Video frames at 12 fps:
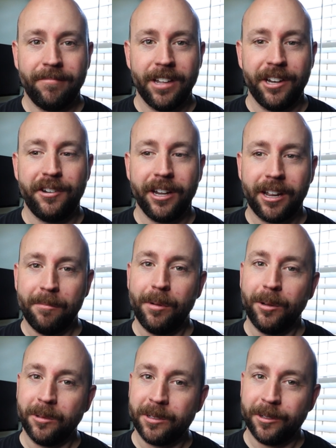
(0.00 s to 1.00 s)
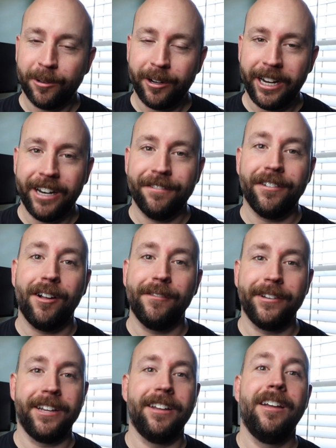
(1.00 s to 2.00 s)
A chicken bone story
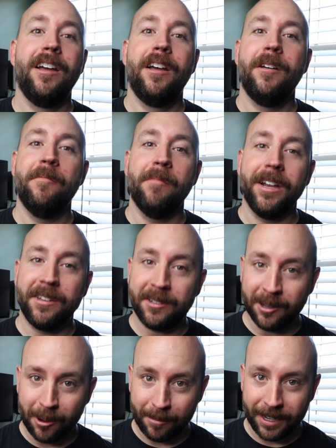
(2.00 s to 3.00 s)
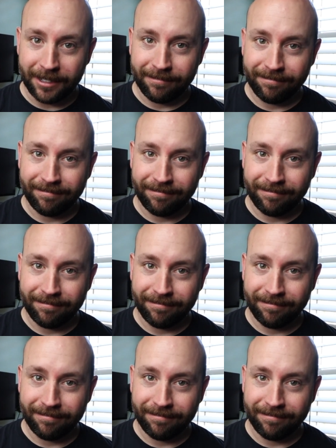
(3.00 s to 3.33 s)
involving my stoma.